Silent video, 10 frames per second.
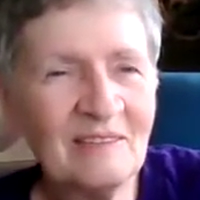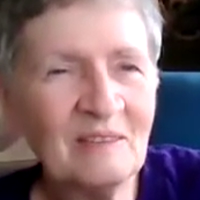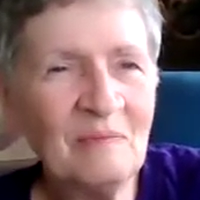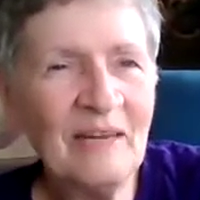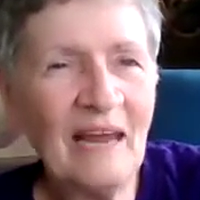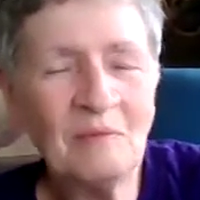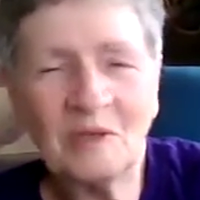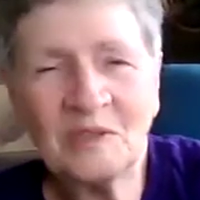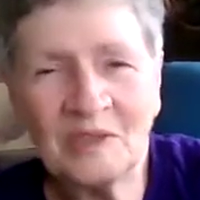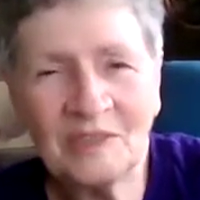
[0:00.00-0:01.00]
be
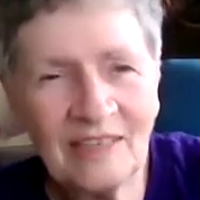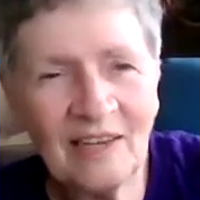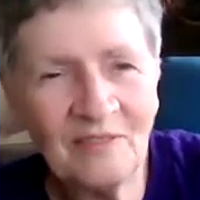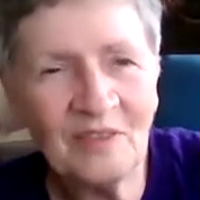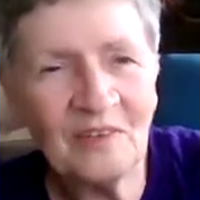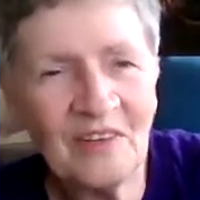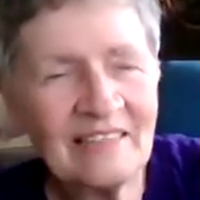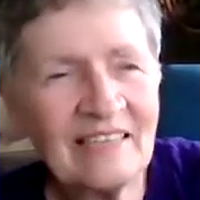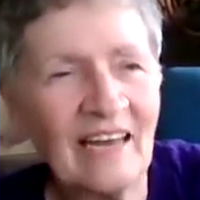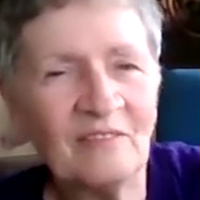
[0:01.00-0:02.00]
able to give you
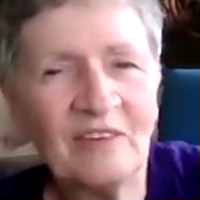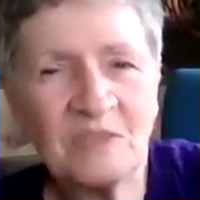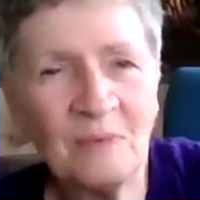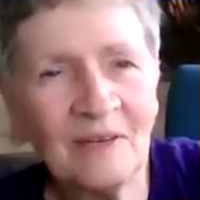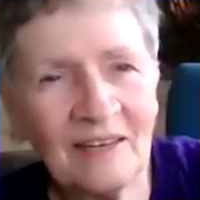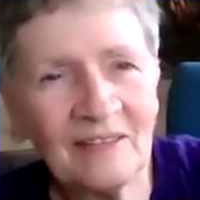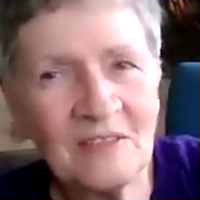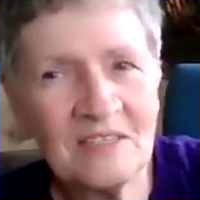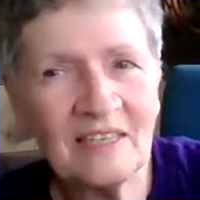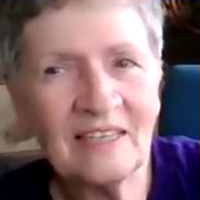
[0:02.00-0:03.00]
that kind of
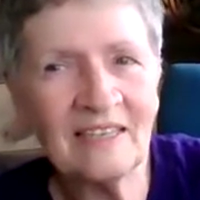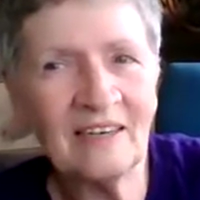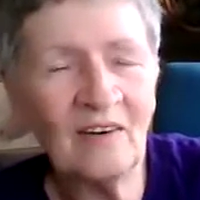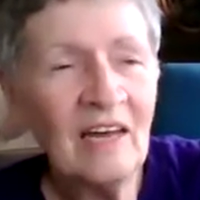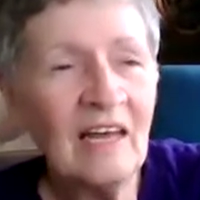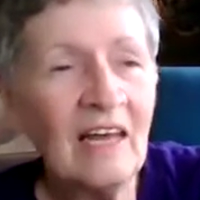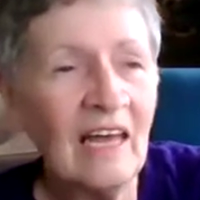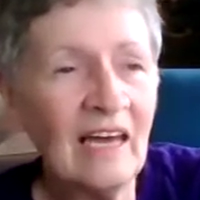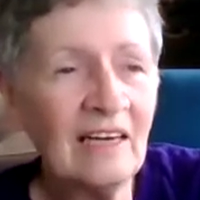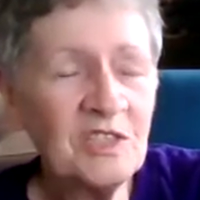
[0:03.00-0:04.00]
experience, you know.
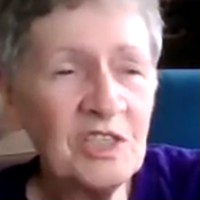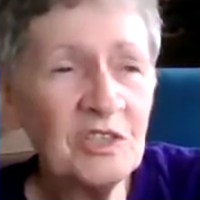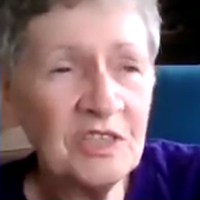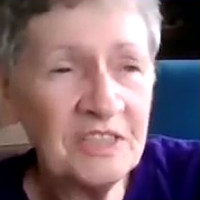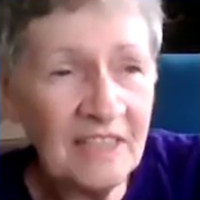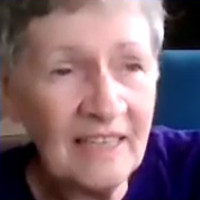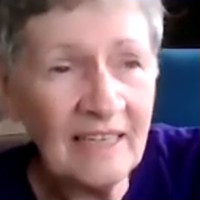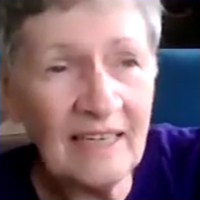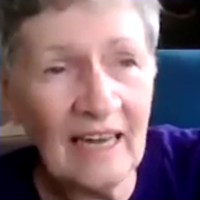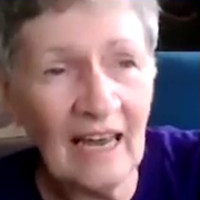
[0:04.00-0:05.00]
And it's a
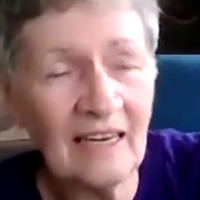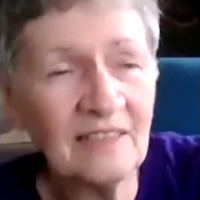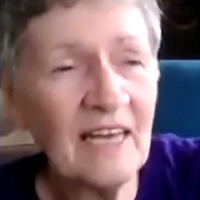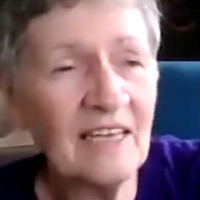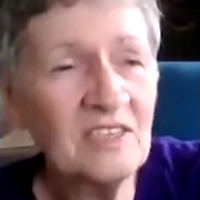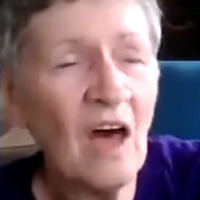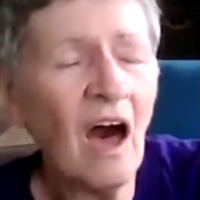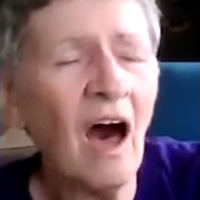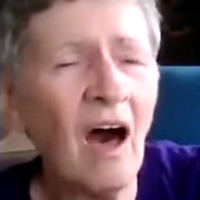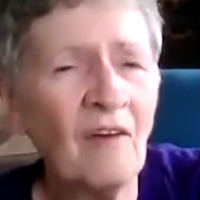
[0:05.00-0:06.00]
tea, and it
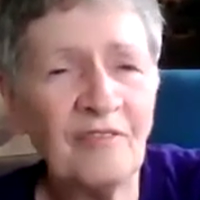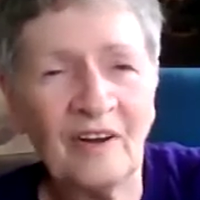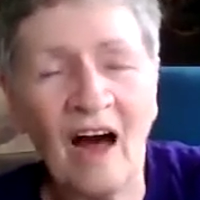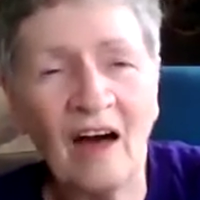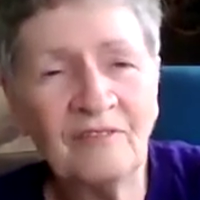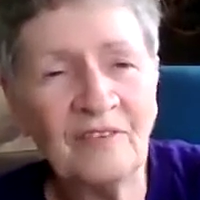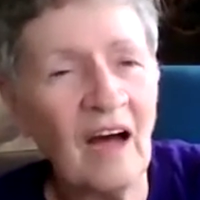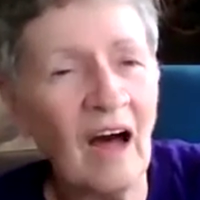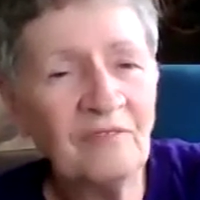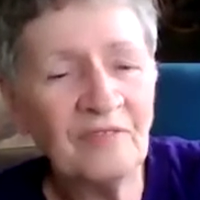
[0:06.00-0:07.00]
tastes awful.
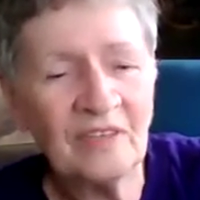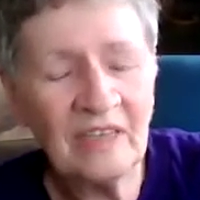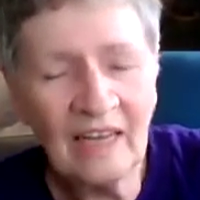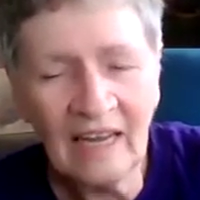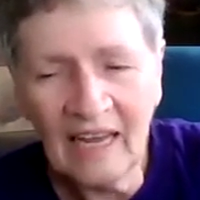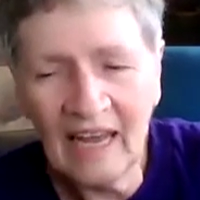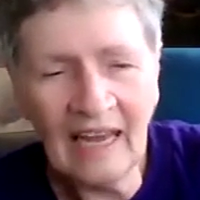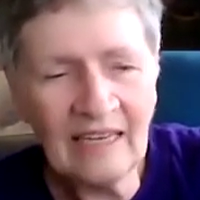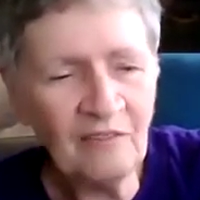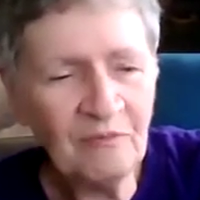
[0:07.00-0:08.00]

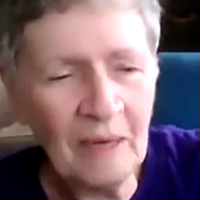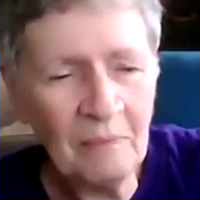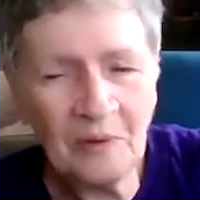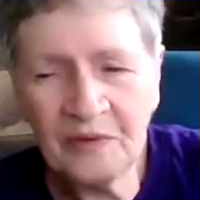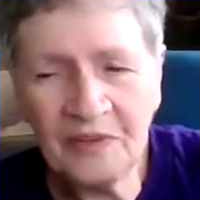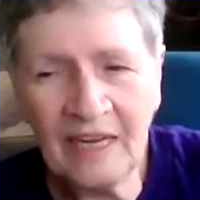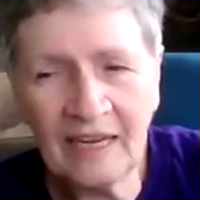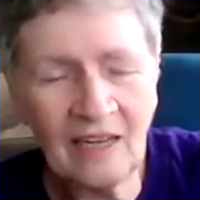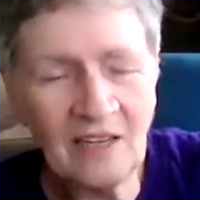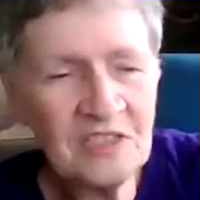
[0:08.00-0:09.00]
And if people
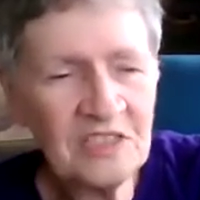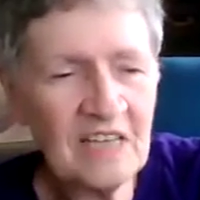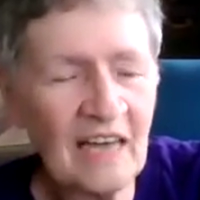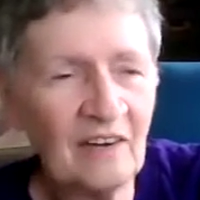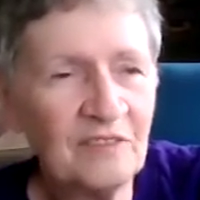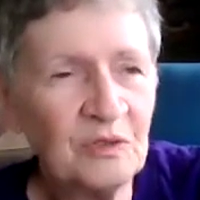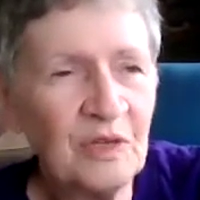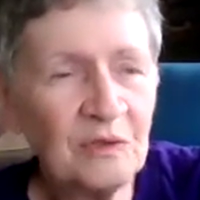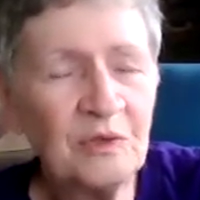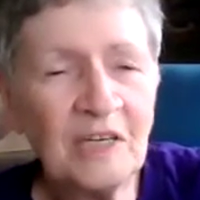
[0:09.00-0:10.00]
think it's kind of a
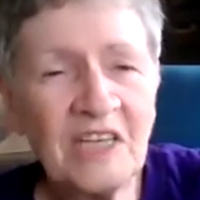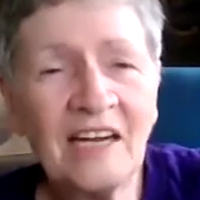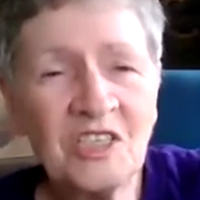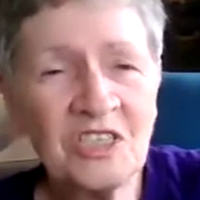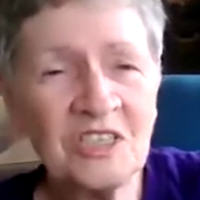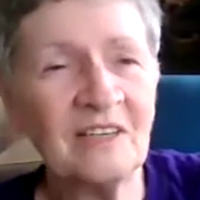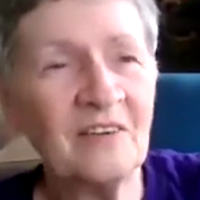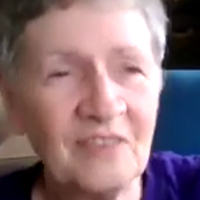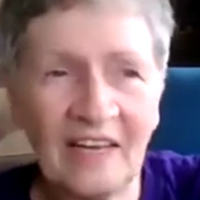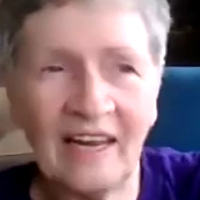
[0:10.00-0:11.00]

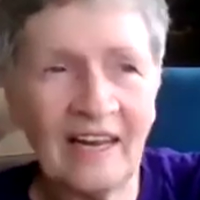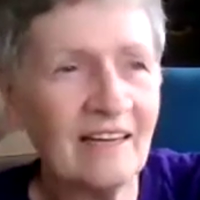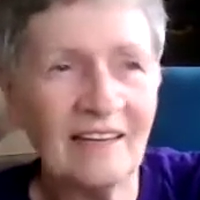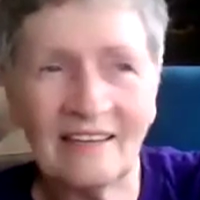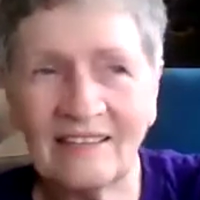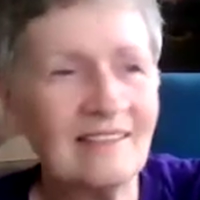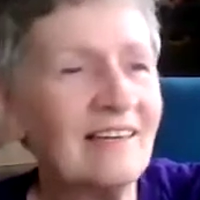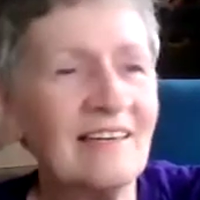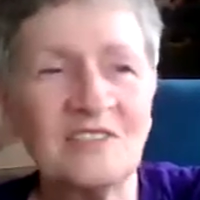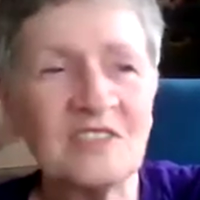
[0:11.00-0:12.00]
recreational thing,
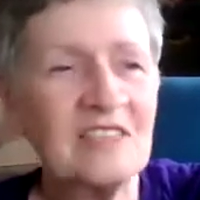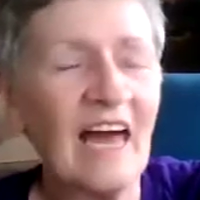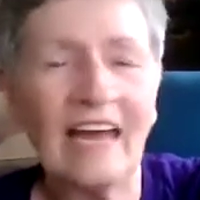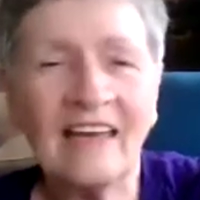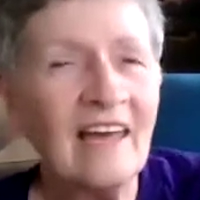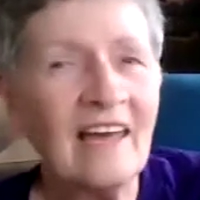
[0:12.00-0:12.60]
it's like